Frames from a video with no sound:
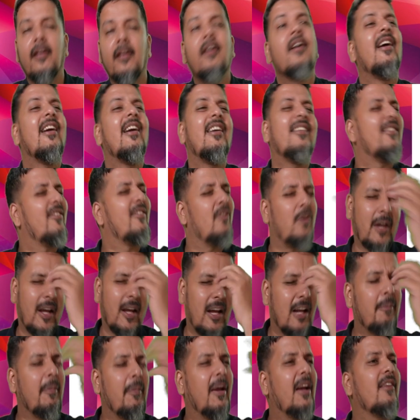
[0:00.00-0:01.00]
It is okay.
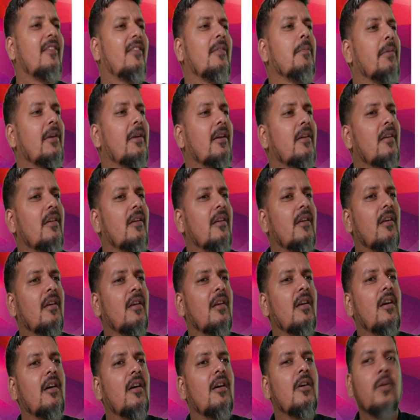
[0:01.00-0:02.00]
I'll make it simple.
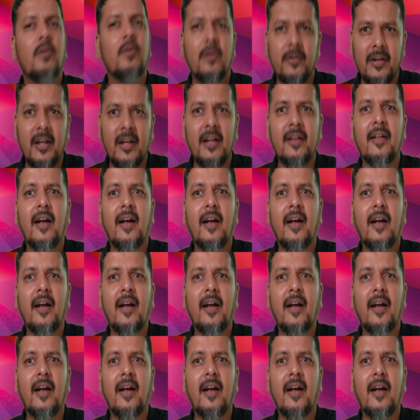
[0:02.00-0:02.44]
Do you think